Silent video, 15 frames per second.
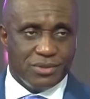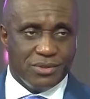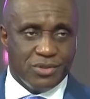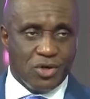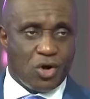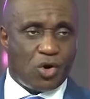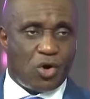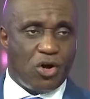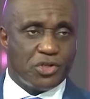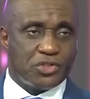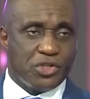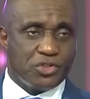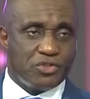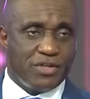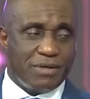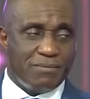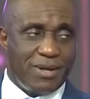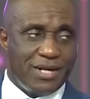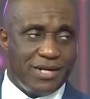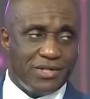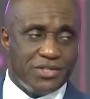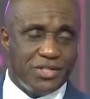No culture instituted
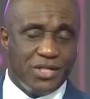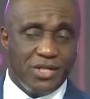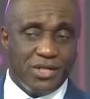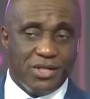marriage.